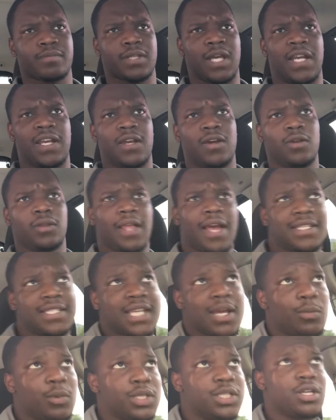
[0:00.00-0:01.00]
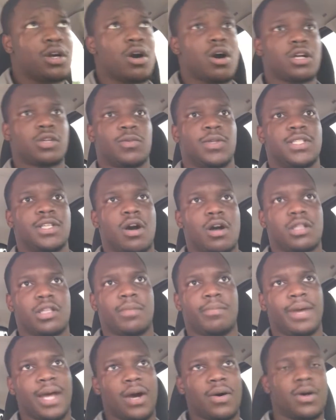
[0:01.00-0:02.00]
I know last time we
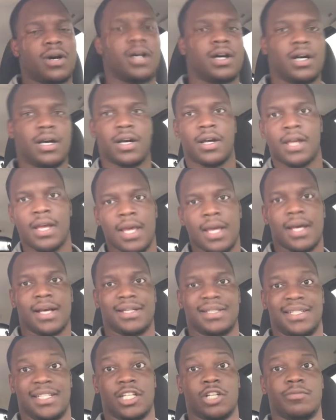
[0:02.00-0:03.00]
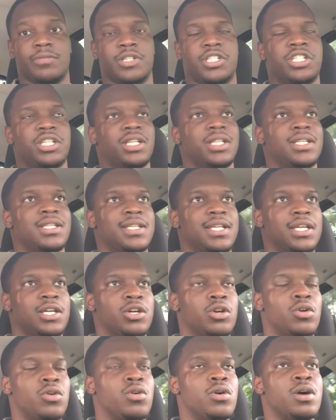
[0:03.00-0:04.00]
talked about a DealMachine
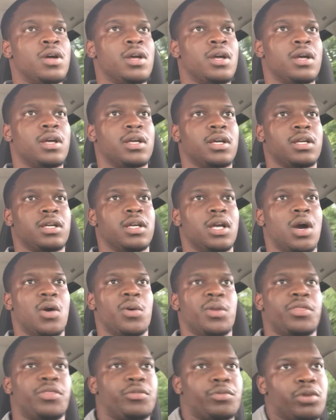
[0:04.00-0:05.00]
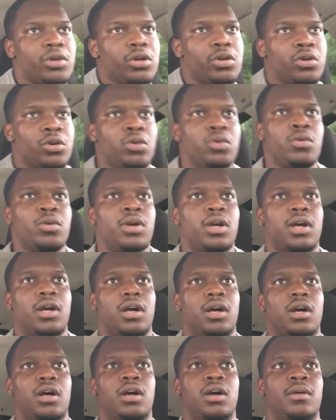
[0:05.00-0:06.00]
deal going through
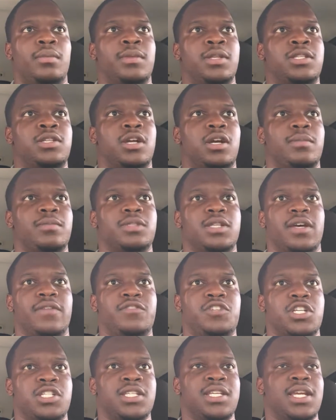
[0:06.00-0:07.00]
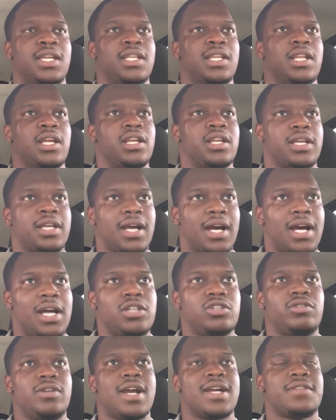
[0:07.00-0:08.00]
in terms of just getting it under
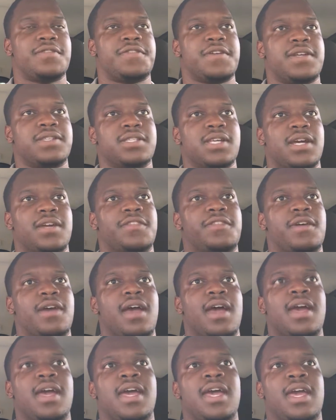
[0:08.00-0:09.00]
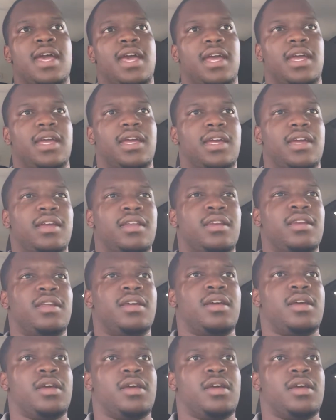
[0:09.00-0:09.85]
contract and things like that, and